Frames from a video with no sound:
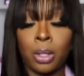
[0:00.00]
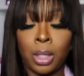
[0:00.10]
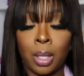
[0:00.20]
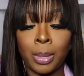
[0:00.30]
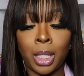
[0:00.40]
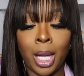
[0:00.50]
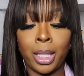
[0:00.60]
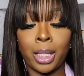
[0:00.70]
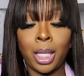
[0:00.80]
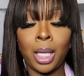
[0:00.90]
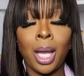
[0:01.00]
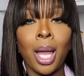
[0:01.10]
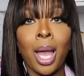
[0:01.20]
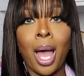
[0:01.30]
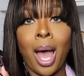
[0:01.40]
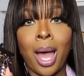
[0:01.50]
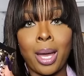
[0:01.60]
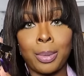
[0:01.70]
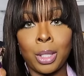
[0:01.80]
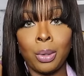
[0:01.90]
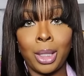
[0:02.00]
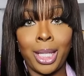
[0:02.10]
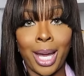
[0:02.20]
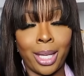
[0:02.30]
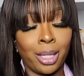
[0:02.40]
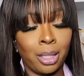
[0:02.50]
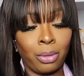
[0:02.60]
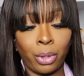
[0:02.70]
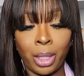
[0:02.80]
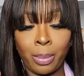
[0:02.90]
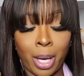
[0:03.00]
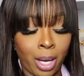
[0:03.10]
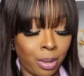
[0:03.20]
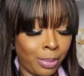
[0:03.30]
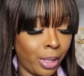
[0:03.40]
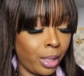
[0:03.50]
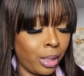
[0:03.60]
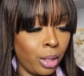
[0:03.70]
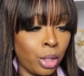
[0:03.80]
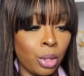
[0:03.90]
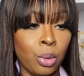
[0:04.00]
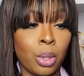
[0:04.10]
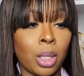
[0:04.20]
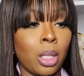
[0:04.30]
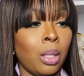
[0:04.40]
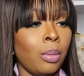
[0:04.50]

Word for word: or something like that. I absolutely hate this freaking bottle, but the juice,